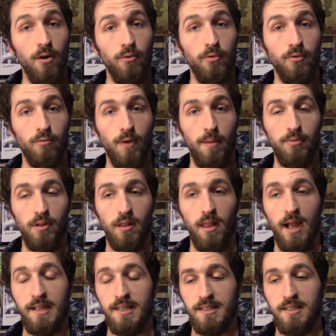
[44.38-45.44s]
the Rebel
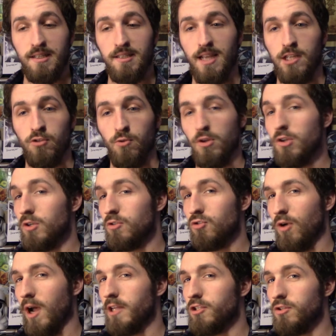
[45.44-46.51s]
Alliance has to decide, do we
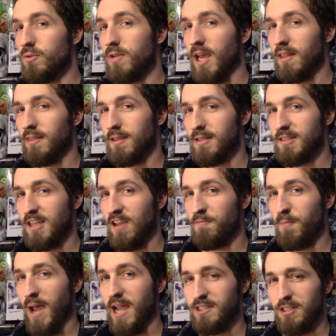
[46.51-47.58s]
try to get this safe
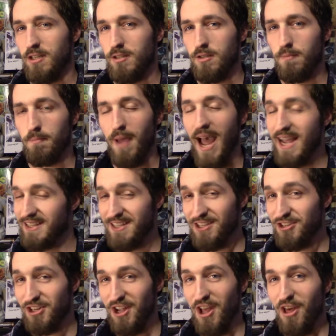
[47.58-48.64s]

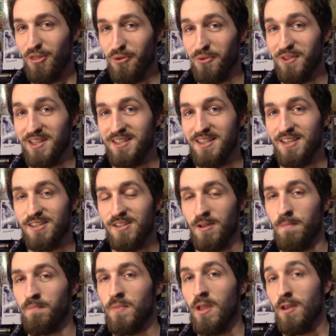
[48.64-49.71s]
passage through this
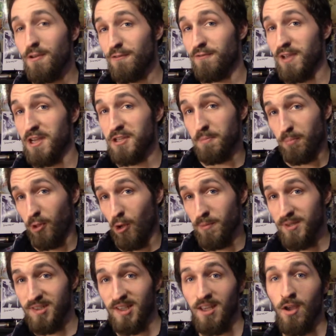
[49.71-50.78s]
system via
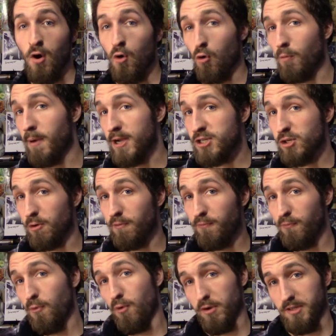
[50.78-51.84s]
diplomacy or by show of
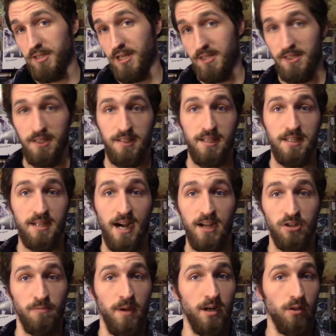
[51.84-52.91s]
force? Because since these
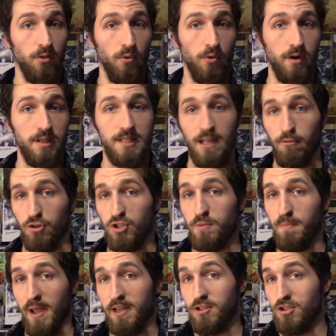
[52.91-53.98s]
guys are Mandalorians, they
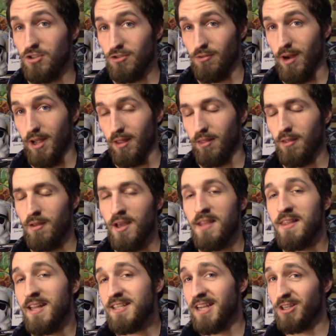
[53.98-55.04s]
respect strength.
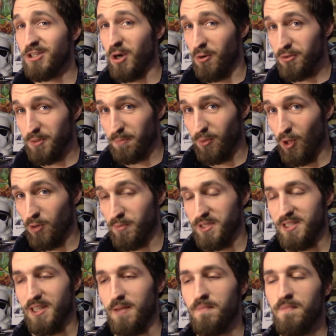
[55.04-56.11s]
They decided to go with diplomacy.